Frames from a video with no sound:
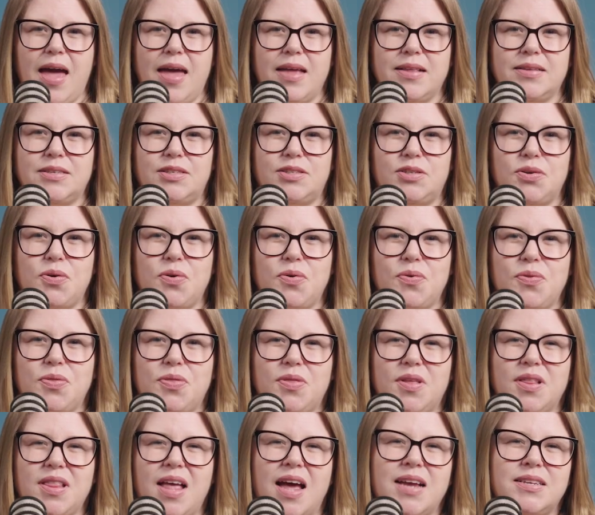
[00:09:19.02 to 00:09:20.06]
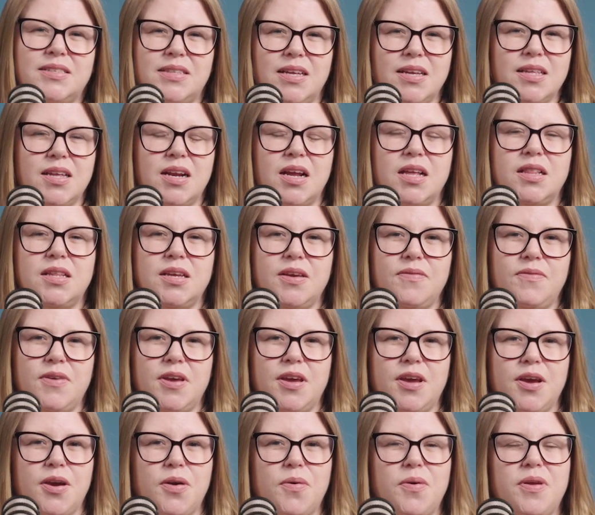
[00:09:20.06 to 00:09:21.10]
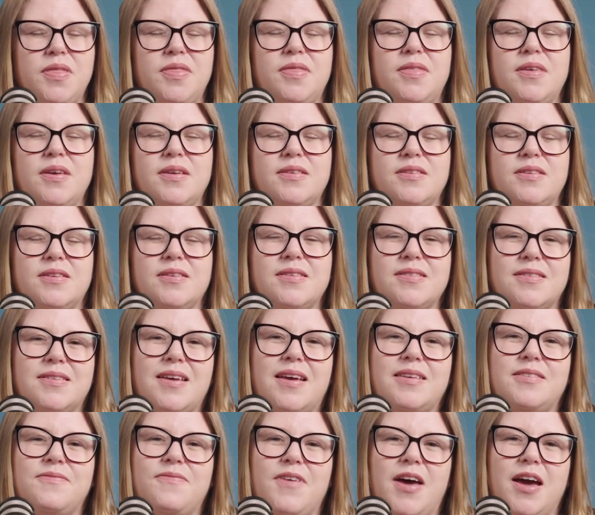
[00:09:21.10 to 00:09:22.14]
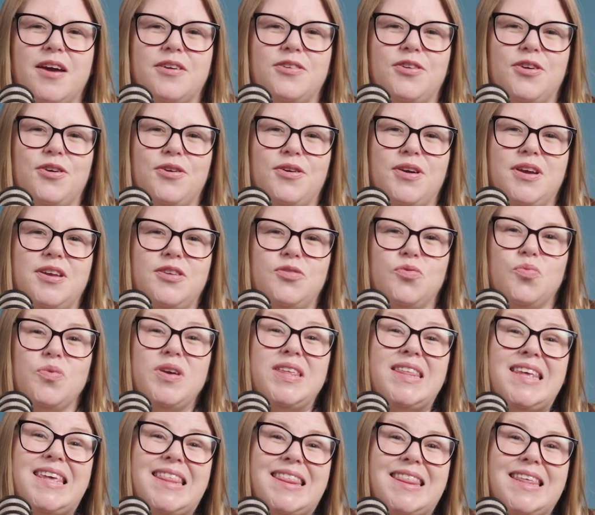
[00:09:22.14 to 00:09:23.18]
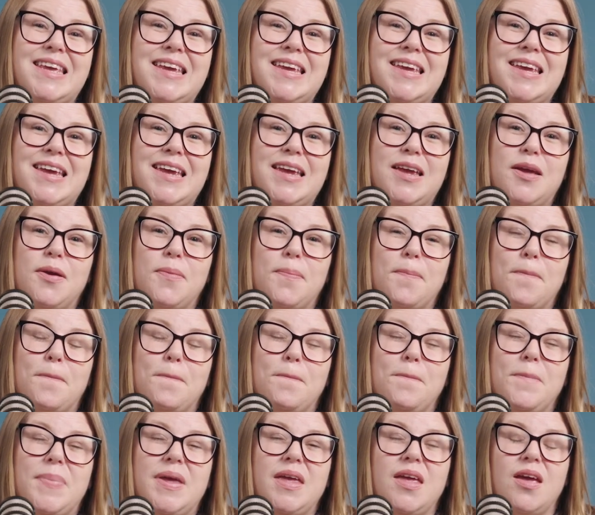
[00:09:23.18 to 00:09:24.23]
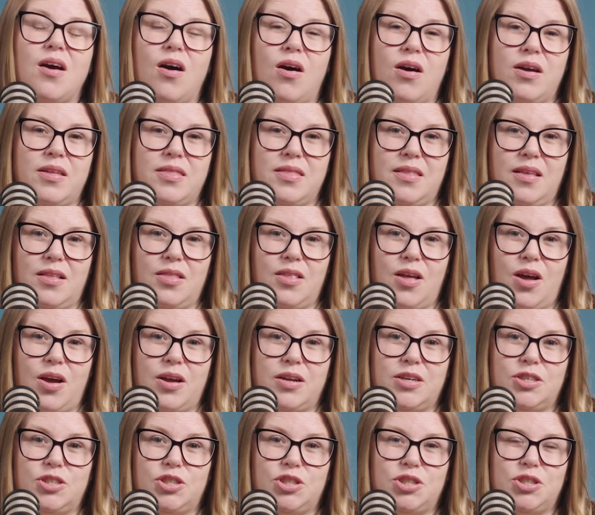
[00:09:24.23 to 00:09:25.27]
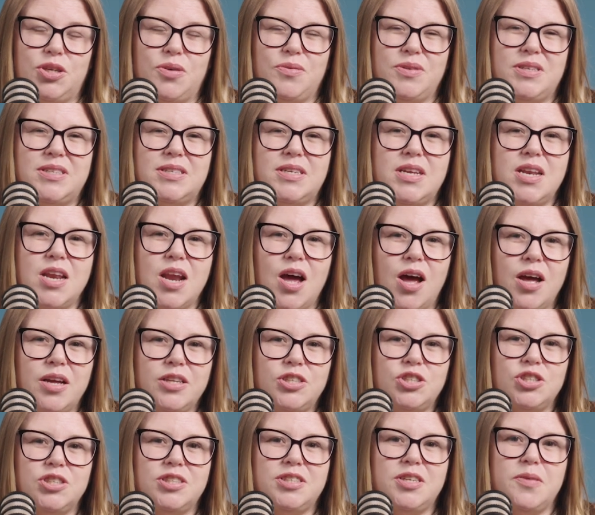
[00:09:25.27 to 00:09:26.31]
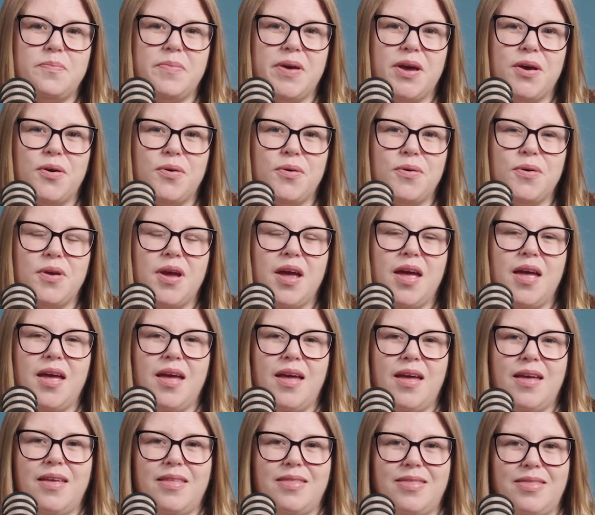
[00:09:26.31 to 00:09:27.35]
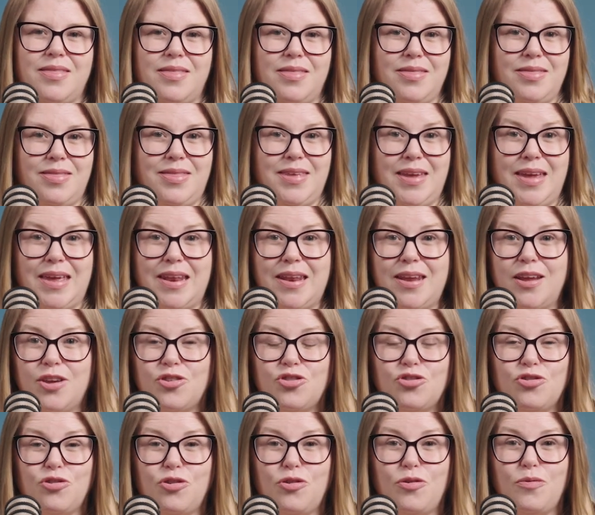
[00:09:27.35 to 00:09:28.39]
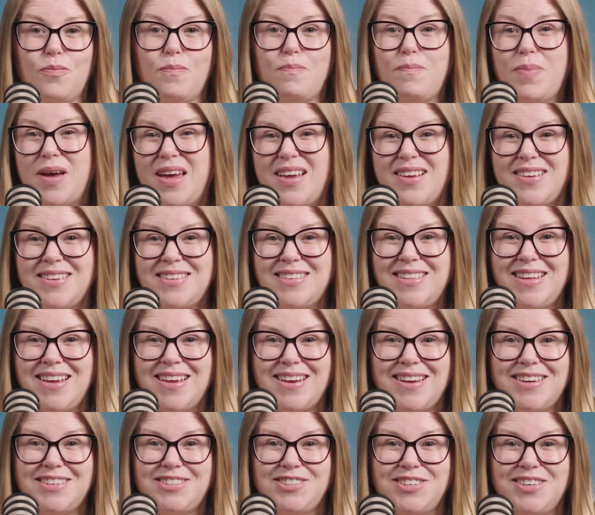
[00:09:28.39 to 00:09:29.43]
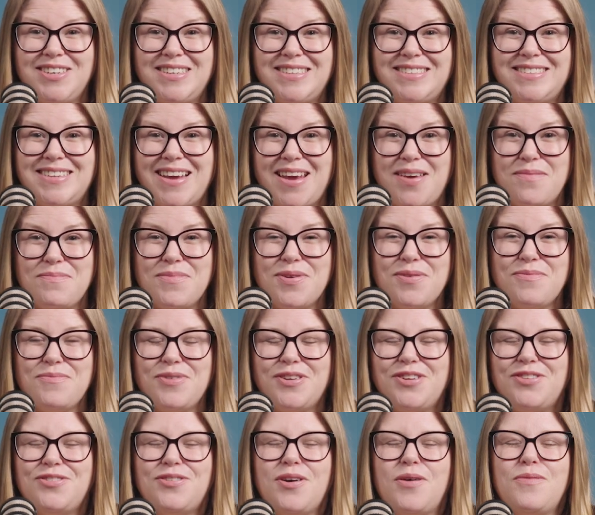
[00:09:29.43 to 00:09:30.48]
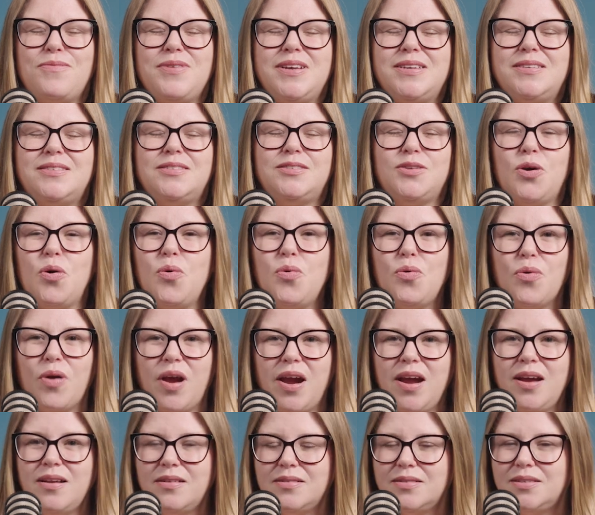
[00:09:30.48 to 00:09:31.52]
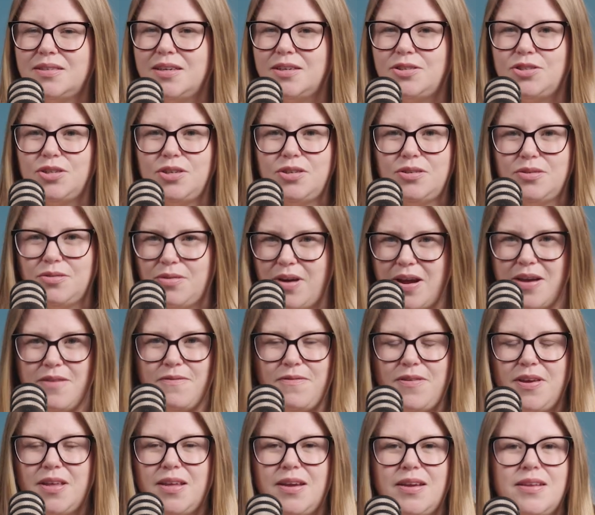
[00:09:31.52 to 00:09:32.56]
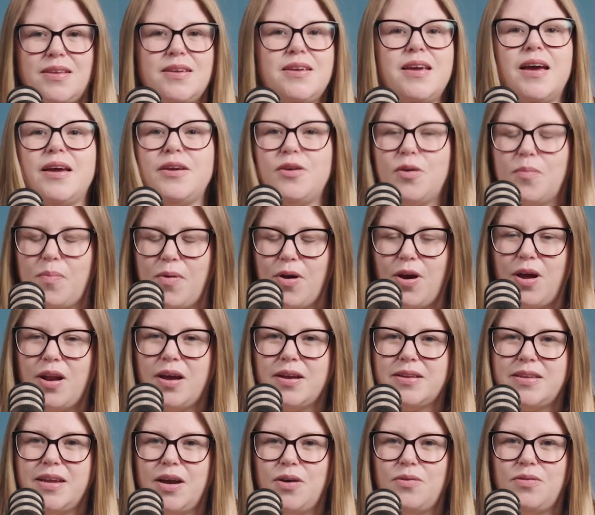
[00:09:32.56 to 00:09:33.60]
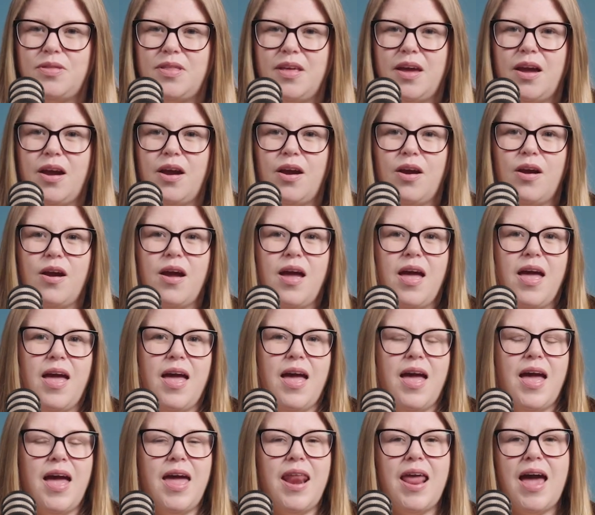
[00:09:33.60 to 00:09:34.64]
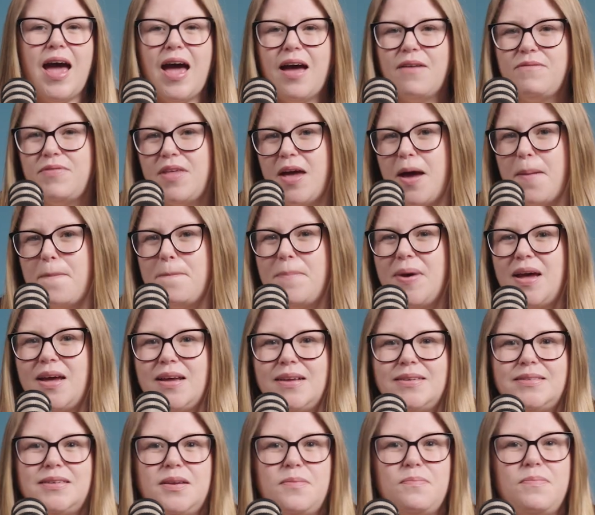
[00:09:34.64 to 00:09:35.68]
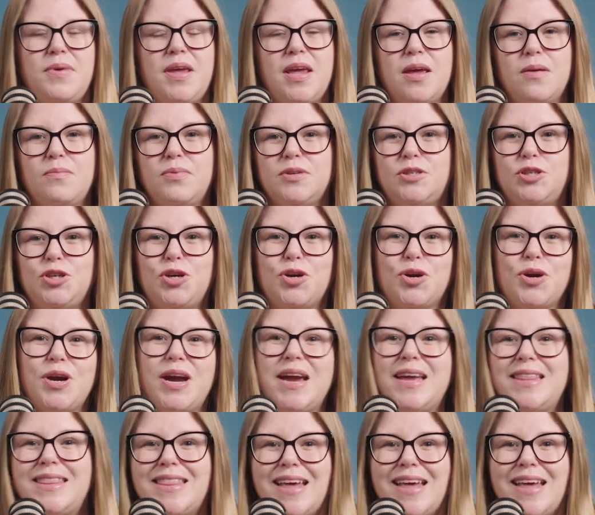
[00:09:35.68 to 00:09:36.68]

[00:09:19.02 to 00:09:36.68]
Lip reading: And so the last thing that I'll leave you here with this success factor is really thinking beyond the launch. So it's not just about the initial buzz, the initial excitement, which is always so great, such a great feeling to get your product out there and have that buzz and be able to create